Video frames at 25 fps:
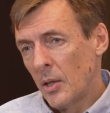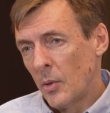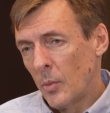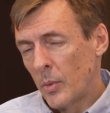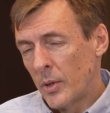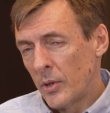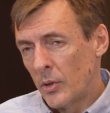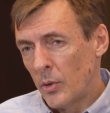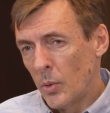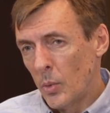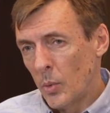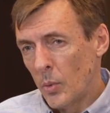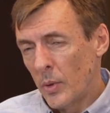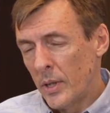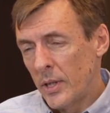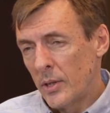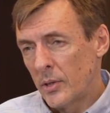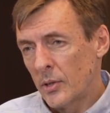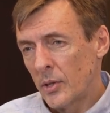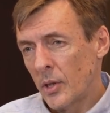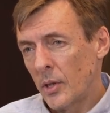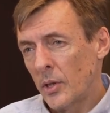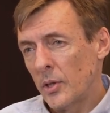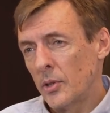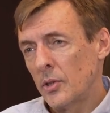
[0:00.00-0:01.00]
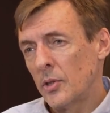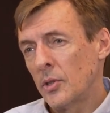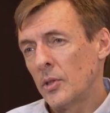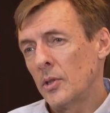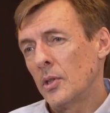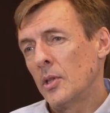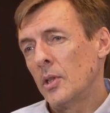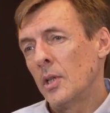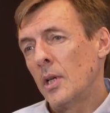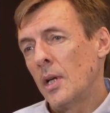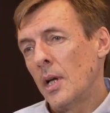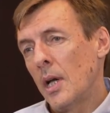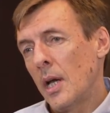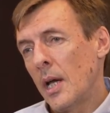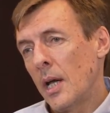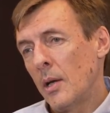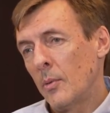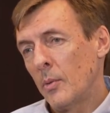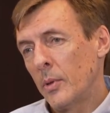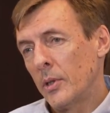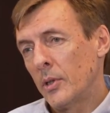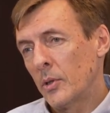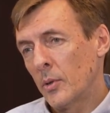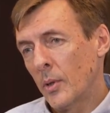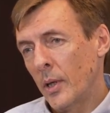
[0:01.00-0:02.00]
We do research,
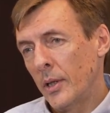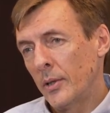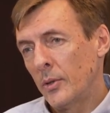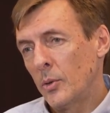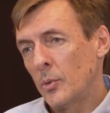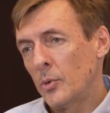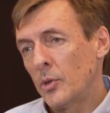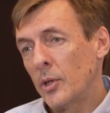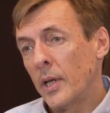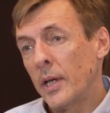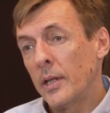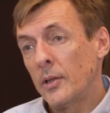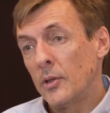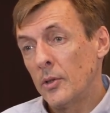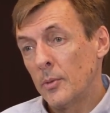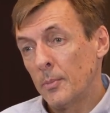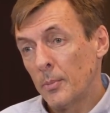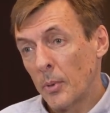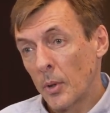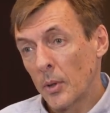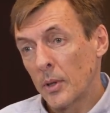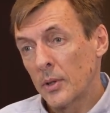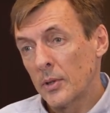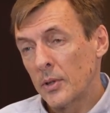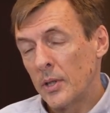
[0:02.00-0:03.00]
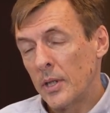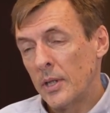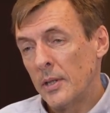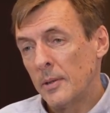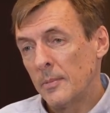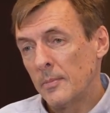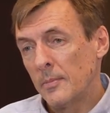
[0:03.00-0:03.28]
and we try to change policy.